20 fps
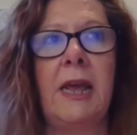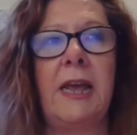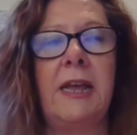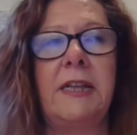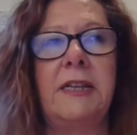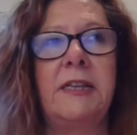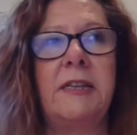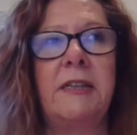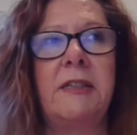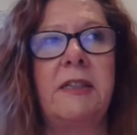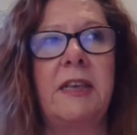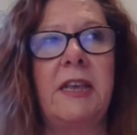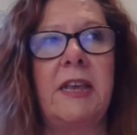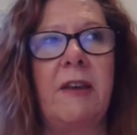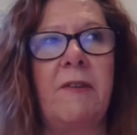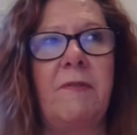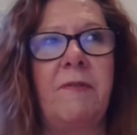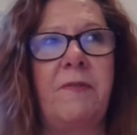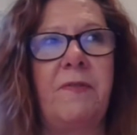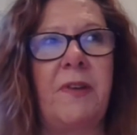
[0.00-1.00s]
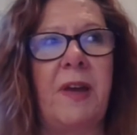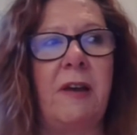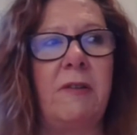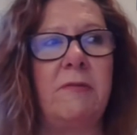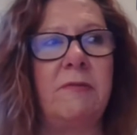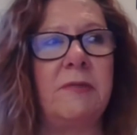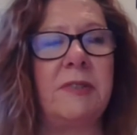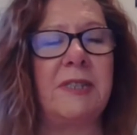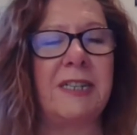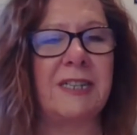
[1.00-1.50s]
And they have
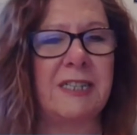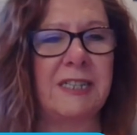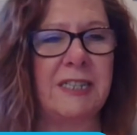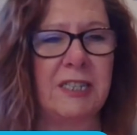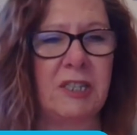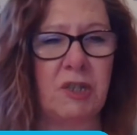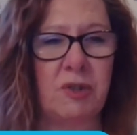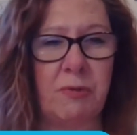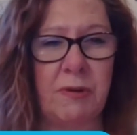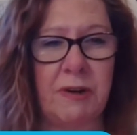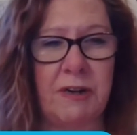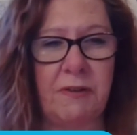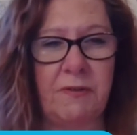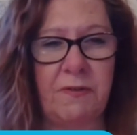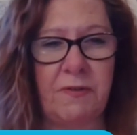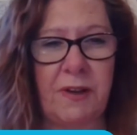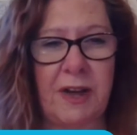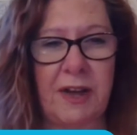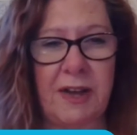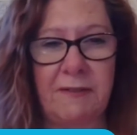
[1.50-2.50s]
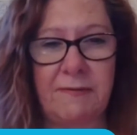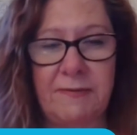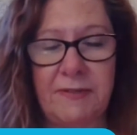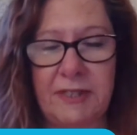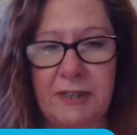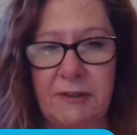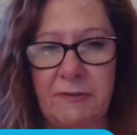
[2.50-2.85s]
found at least 25